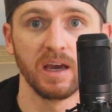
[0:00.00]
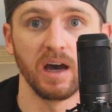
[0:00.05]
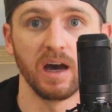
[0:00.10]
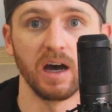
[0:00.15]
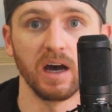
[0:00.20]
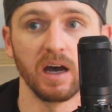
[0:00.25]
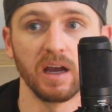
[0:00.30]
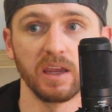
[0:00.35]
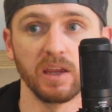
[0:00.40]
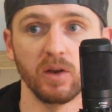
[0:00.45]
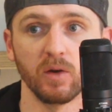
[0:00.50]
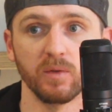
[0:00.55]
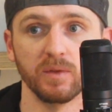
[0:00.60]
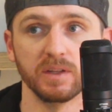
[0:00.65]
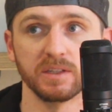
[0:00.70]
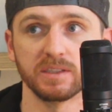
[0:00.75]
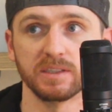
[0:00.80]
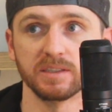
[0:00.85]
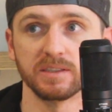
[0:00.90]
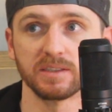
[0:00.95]
Uh, you know,
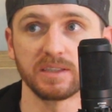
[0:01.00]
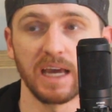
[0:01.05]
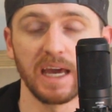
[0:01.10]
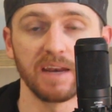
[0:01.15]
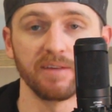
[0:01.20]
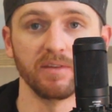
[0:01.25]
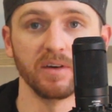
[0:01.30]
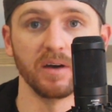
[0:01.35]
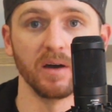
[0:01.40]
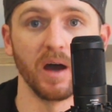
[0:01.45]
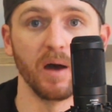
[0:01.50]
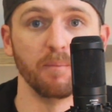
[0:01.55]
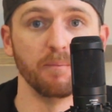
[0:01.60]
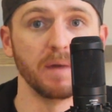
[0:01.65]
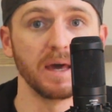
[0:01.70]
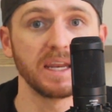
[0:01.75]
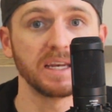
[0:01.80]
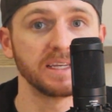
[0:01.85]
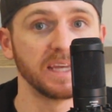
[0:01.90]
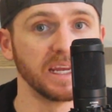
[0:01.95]
this is kind of a, a
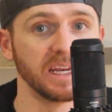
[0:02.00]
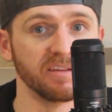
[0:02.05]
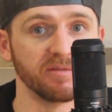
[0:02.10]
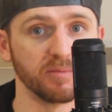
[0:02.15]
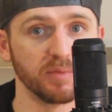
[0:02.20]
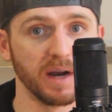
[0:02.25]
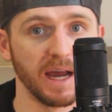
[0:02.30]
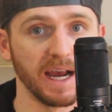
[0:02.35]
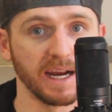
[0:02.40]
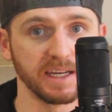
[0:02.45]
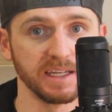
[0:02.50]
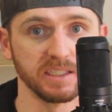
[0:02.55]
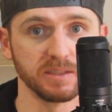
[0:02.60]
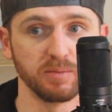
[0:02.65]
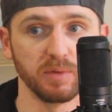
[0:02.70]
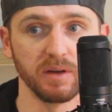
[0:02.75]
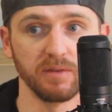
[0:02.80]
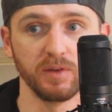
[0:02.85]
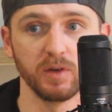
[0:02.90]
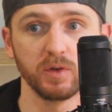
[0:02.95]
meditative practice,
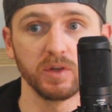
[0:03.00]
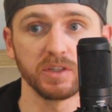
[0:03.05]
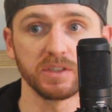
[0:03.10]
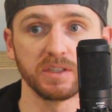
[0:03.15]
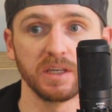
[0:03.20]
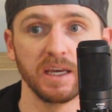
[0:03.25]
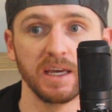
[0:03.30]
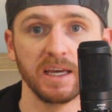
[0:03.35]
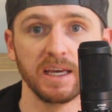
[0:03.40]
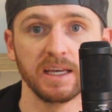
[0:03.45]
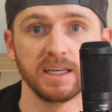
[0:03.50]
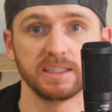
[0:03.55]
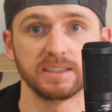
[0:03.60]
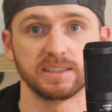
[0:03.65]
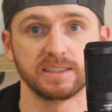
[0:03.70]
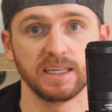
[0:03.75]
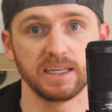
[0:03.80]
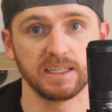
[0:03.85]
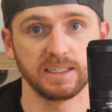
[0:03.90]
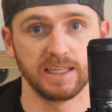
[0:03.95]
but if you just
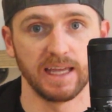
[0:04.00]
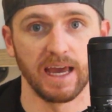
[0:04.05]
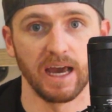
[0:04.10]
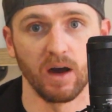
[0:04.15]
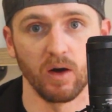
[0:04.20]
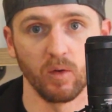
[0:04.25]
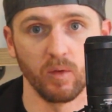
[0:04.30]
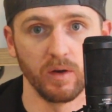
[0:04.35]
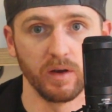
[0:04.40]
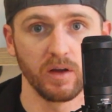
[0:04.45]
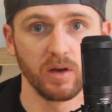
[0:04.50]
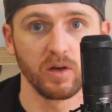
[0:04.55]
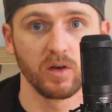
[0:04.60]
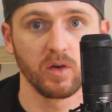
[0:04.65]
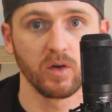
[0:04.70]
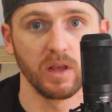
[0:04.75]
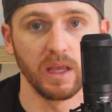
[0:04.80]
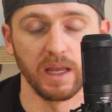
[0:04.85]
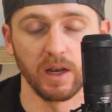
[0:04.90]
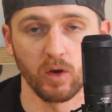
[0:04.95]
sit down
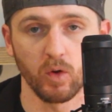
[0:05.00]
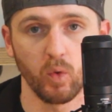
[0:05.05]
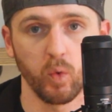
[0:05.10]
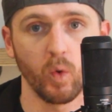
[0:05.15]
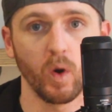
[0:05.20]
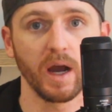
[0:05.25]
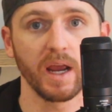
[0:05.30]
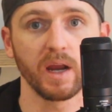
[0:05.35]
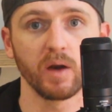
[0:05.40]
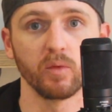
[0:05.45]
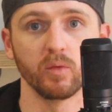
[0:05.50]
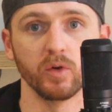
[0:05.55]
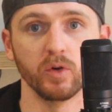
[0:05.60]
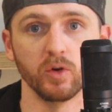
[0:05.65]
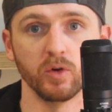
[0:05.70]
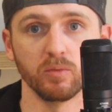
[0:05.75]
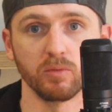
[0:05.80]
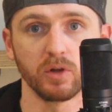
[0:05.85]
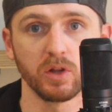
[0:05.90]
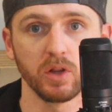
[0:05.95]
in a quiet
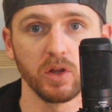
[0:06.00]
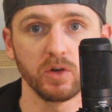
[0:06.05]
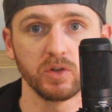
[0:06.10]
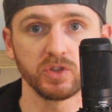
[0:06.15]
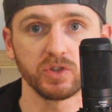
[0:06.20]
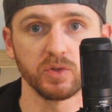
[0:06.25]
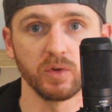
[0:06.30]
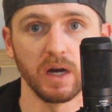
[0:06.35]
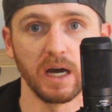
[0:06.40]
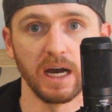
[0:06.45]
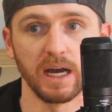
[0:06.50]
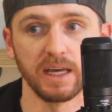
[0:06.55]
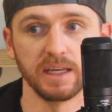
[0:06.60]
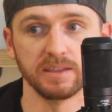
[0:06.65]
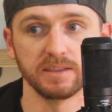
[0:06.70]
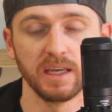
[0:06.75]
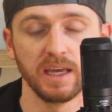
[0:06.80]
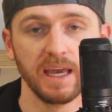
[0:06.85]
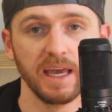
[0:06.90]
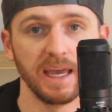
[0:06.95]
room, close your
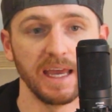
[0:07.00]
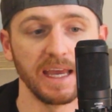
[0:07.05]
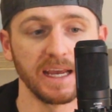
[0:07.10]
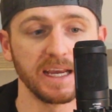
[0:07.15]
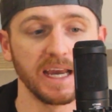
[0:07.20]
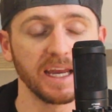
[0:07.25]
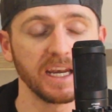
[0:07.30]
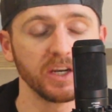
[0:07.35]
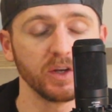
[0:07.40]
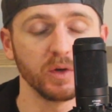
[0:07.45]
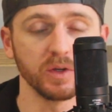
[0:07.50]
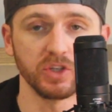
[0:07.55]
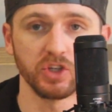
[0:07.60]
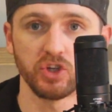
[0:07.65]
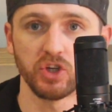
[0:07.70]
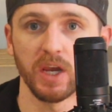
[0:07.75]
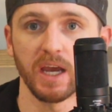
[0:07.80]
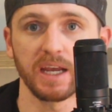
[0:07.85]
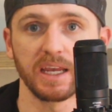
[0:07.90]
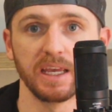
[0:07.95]
eyes, and kind of do a
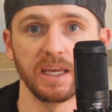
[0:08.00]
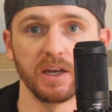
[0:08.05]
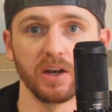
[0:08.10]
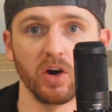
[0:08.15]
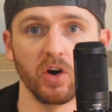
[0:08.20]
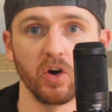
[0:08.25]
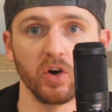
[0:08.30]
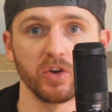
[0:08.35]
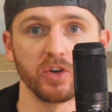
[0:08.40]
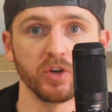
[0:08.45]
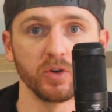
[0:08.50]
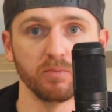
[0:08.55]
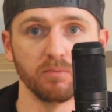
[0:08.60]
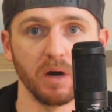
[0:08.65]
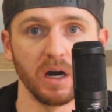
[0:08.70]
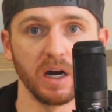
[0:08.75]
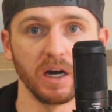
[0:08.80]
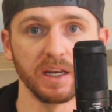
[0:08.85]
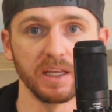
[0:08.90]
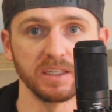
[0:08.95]
check in on your
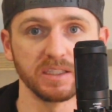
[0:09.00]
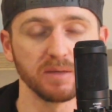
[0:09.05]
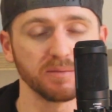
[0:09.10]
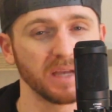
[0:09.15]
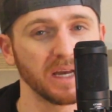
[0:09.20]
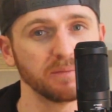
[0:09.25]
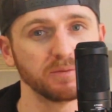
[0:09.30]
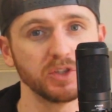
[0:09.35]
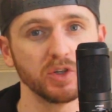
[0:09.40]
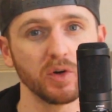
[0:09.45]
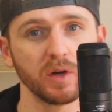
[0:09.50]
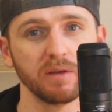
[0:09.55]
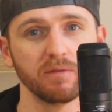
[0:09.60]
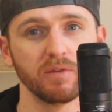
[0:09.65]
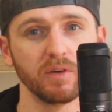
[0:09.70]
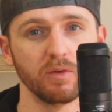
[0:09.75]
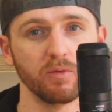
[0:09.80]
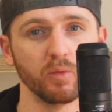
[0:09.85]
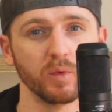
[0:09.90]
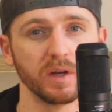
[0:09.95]
body. Sometimes you don't
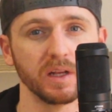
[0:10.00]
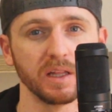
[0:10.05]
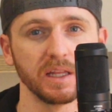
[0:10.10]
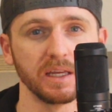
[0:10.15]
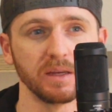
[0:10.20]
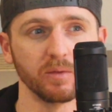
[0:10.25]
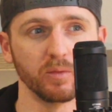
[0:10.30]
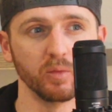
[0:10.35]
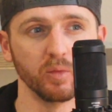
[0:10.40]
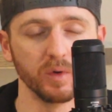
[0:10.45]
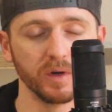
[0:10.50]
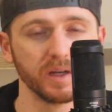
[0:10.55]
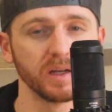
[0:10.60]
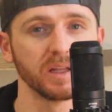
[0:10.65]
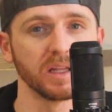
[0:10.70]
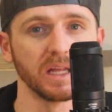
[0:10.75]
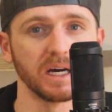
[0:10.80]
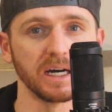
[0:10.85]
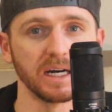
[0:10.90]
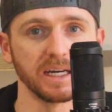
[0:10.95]
even really
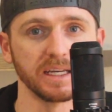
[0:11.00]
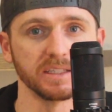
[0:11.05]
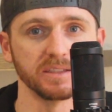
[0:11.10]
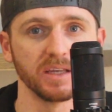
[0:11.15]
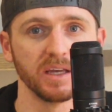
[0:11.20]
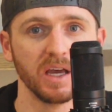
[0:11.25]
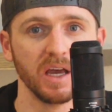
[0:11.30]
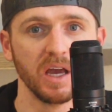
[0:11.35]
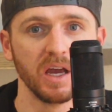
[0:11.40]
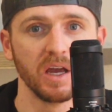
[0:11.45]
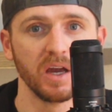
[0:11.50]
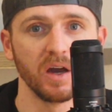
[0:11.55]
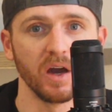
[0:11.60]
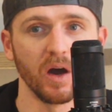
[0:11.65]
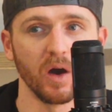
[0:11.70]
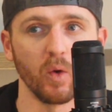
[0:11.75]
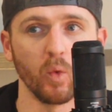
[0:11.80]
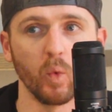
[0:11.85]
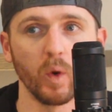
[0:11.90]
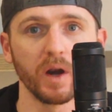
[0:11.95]
realize
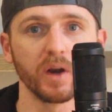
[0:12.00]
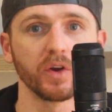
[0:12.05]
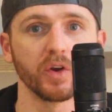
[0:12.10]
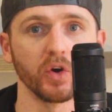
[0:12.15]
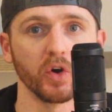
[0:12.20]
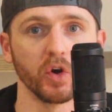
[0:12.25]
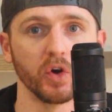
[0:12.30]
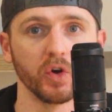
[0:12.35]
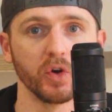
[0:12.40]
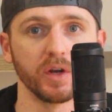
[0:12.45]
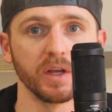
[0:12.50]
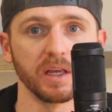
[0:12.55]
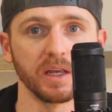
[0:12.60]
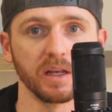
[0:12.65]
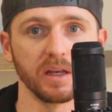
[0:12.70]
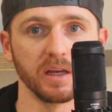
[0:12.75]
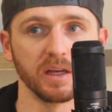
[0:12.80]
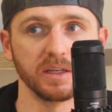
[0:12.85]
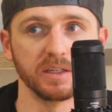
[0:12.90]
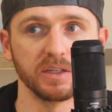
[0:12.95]
uh, where you're
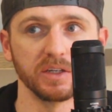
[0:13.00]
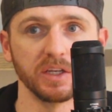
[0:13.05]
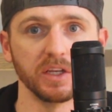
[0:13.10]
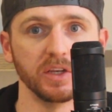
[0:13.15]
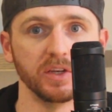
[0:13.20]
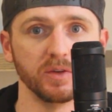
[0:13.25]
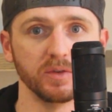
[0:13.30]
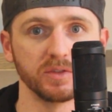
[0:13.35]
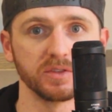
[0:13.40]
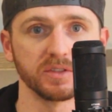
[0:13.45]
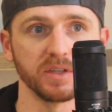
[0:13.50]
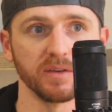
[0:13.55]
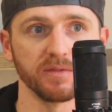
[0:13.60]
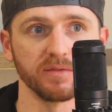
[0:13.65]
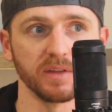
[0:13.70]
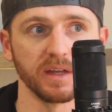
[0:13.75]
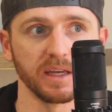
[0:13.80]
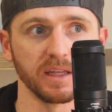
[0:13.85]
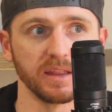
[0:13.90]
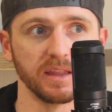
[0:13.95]
hurting until you do
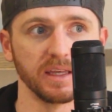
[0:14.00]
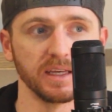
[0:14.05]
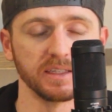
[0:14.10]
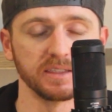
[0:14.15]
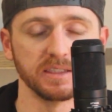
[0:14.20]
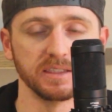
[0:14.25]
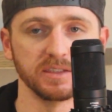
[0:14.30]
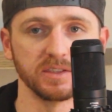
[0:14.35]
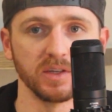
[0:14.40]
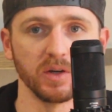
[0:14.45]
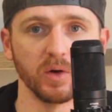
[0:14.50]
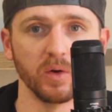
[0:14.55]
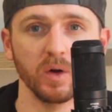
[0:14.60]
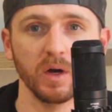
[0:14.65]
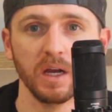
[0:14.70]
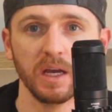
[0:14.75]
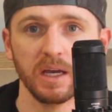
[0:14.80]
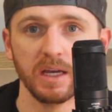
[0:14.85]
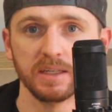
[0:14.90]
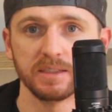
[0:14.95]
stuff like this. And so
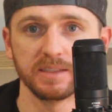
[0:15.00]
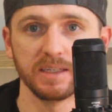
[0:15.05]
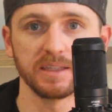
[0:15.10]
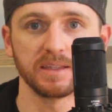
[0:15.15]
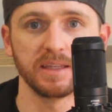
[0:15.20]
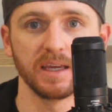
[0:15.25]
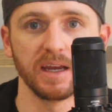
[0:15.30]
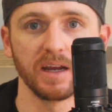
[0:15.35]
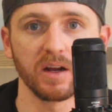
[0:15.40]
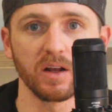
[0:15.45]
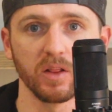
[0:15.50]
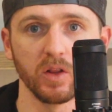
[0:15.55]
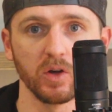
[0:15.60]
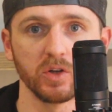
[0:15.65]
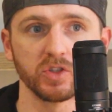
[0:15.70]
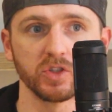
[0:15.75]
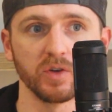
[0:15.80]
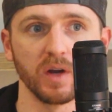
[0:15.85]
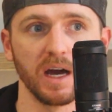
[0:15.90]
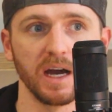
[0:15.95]
sit there,
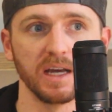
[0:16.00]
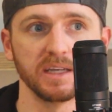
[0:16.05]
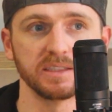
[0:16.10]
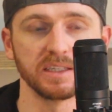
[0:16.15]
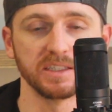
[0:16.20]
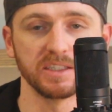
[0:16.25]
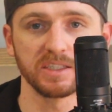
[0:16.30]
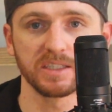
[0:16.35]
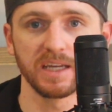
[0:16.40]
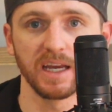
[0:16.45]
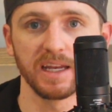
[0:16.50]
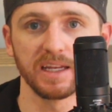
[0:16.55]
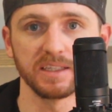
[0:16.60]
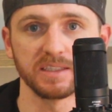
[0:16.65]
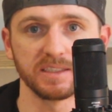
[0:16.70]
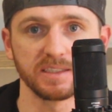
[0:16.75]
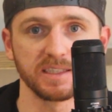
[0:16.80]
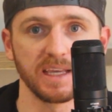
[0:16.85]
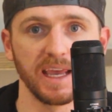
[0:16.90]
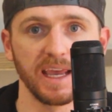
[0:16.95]
close your eyes, and just kind of
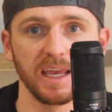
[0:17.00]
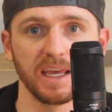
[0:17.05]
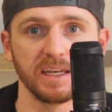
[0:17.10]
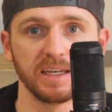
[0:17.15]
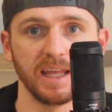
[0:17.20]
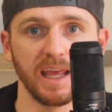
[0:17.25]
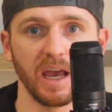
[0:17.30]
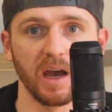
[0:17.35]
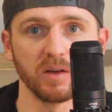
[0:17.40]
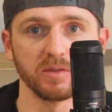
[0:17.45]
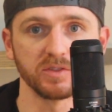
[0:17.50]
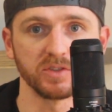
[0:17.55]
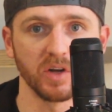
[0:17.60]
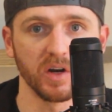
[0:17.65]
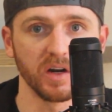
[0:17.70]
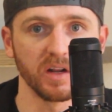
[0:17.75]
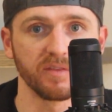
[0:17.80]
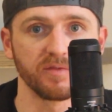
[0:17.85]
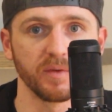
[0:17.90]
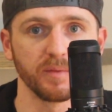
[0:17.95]
scan down,
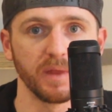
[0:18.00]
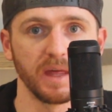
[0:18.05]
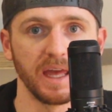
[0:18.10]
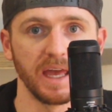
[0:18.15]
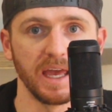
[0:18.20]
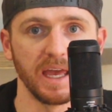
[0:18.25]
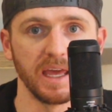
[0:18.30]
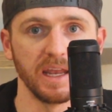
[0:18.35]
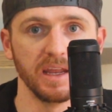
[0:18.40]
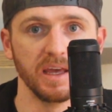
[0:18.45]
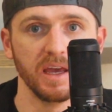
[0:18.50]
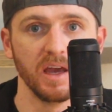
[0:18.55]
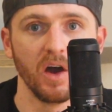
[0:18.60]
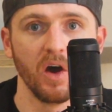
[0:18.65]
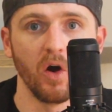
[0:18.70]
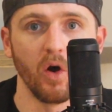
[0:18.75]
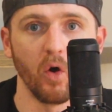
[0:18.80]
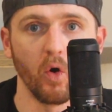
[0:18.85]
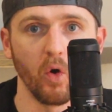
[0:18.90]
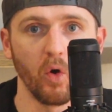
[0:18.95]
starting from the head
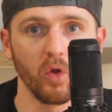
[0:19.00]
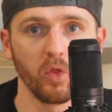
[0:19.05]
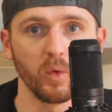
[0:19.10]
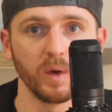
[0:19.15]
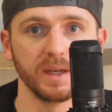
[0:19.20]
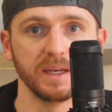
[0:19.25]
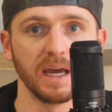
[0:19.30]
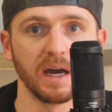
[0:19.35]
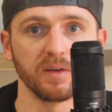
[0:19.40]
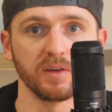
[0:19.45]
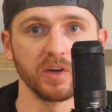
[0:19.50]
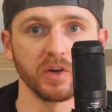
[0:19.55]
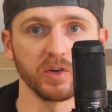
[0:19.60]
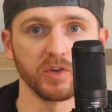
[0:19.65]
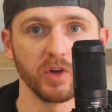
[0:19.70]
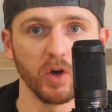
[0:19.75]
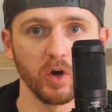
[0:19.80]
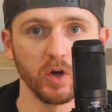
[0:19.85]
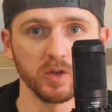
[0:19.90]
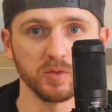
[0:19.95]
all the way down to your
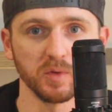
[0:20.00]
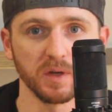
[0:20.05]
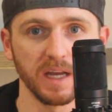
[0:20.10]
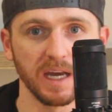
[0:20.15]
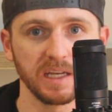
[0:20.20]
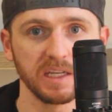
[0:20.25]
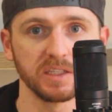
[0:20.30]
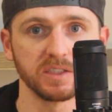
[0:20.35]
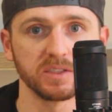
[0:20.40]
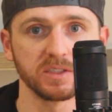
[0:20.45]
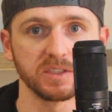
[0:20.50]
toes, but kind of